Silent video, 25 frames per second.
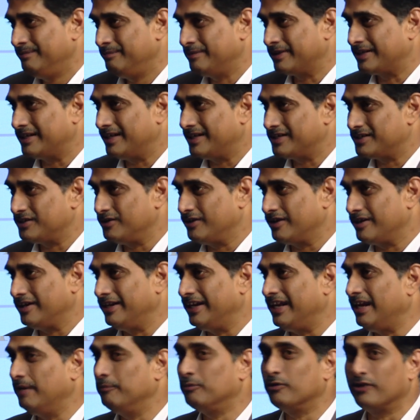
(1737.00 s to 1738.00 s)
because you
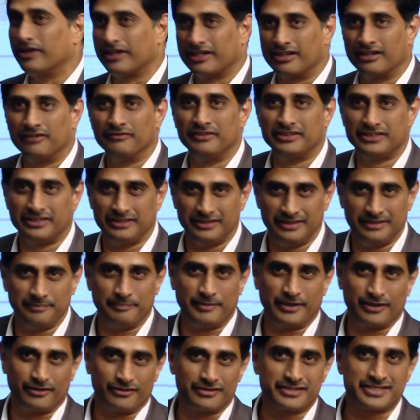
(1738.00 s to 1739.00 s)
are a name to reckon with in the
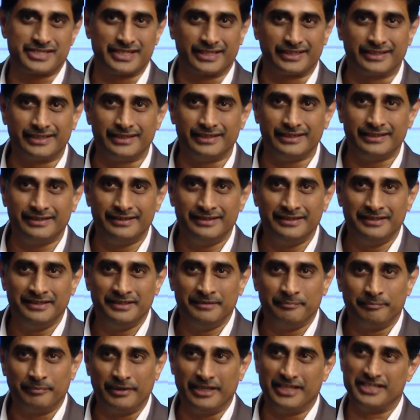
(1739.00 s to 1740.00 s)
particular sector.
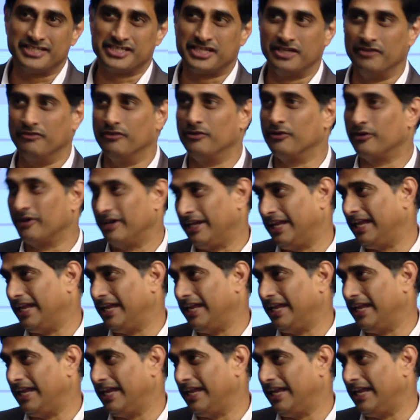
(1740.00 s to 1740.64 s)
Please give your